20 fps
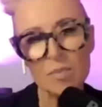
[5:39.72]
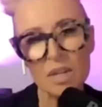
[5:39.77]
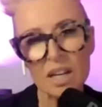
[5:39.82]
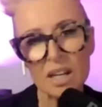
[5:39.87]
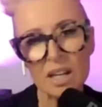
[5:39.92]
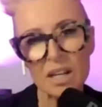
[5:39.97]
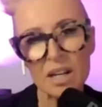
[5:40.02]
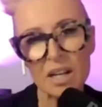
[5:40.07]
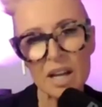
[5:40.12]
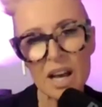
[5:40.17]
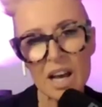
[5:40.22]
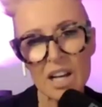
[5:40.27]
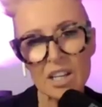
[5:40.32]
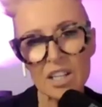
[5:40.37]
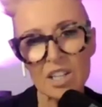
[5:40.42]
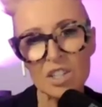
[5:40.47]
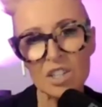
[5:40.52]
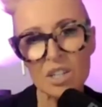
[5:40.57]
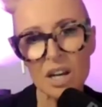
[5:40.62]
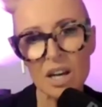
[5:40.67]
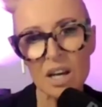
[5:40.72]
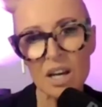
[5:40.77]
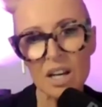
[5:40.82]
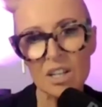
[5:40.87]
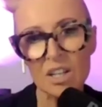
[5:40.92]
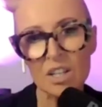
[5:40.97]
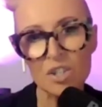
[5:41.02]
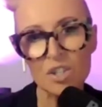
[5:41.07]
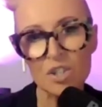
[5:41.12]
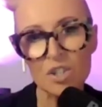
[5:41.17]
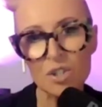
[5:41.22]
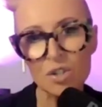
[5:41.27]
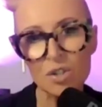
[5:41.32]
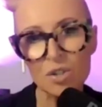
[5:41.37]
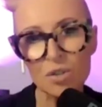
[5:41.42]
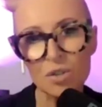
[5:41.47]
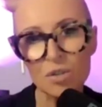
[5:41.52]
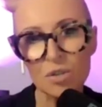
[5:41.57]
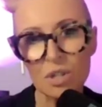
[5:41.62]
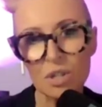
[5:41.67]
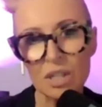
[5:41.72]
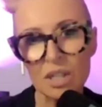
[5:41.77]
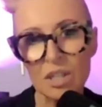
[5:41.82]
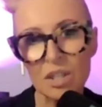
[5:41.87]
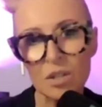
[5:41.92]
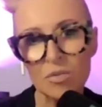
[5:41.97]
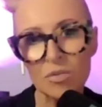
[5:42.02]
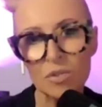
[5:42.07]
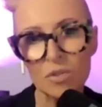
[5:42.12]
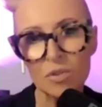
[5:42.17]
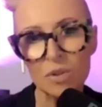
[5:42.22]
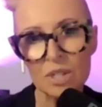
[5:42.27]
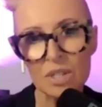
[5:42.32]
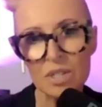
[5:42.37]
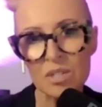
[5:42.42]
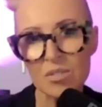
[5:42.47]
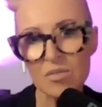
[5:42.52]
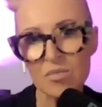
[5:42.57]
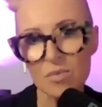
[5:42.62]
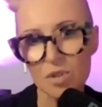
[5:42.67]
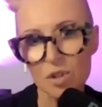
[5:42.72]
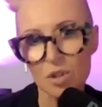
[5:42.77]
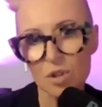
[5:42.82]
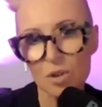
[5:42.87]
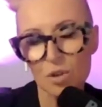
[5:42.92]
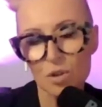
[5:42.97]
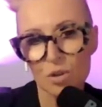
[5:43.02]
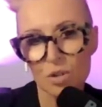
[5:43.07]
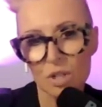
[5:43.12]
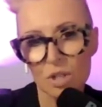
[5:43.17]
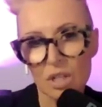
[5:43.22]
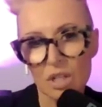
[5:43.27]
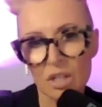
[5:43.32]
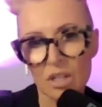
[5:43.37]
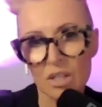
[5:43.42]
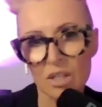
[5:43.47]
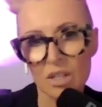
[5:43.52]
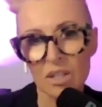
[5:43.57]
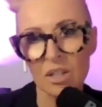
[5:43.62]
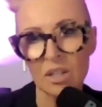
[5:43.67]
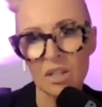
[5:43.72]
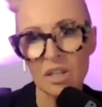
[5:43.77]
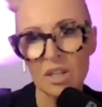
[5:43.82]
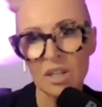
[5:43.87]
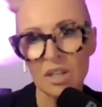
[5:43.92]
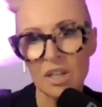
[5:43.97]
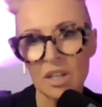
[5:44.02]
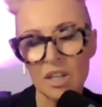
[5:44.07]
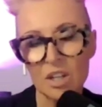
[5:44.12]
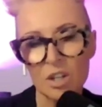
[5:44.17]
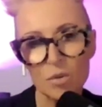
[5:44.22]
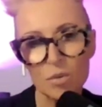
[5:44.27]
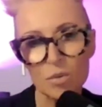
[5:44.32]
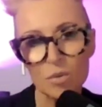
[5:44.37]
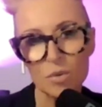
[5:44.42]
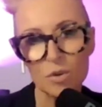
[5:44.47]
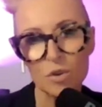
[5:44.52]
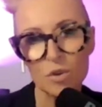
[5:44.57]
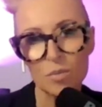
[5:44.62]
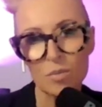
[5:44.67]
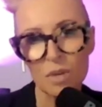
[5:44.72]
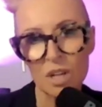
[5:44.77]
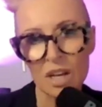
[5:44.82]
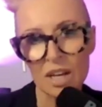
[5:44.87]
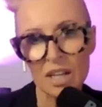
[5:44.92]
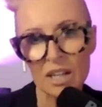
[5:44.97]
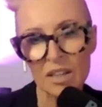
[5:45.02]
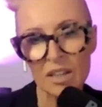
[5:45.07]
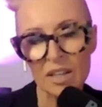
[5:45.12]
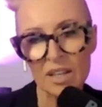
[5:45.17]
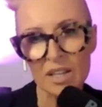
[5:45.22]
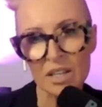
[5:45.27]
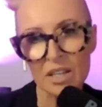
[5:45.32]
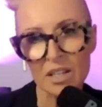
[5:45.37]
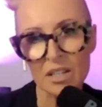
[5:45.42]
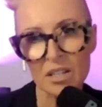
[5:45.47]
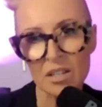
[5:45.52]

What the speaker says: that? How did you get your voice heard in a room like that?